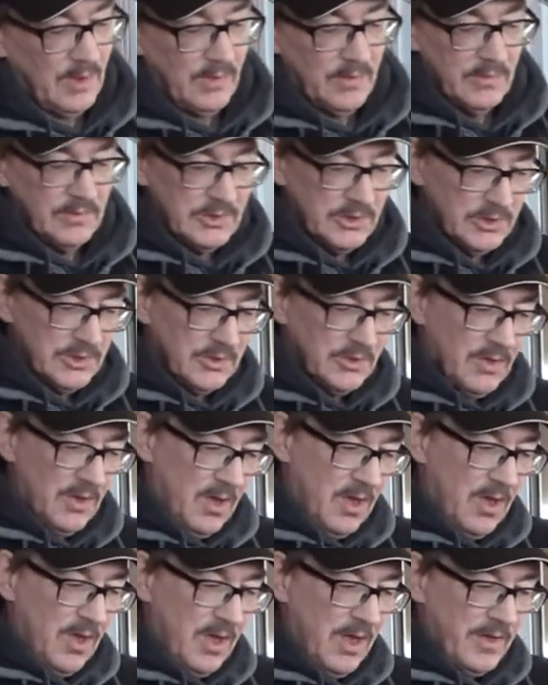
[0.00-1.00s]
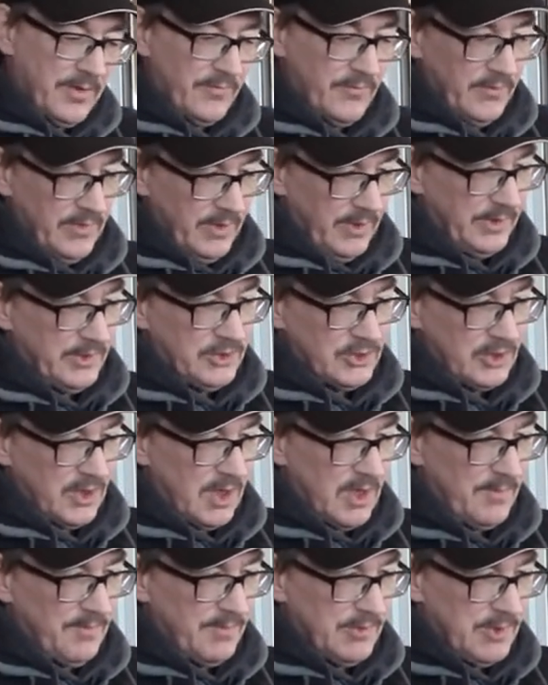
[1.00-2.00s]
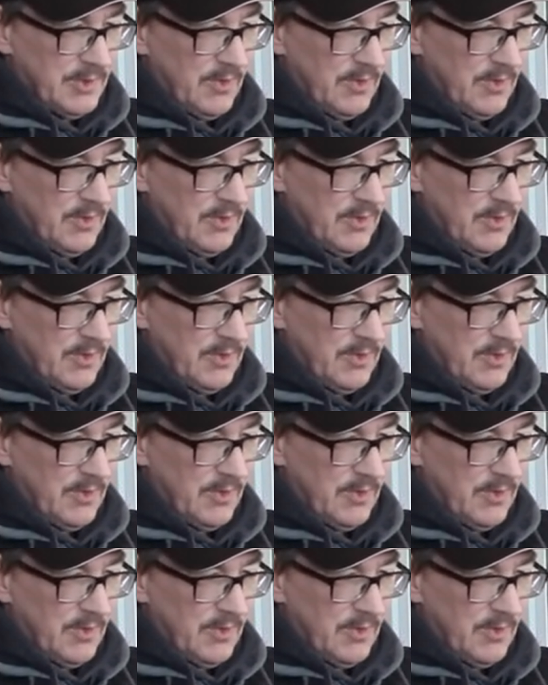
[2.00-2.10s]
They're just not really sharp.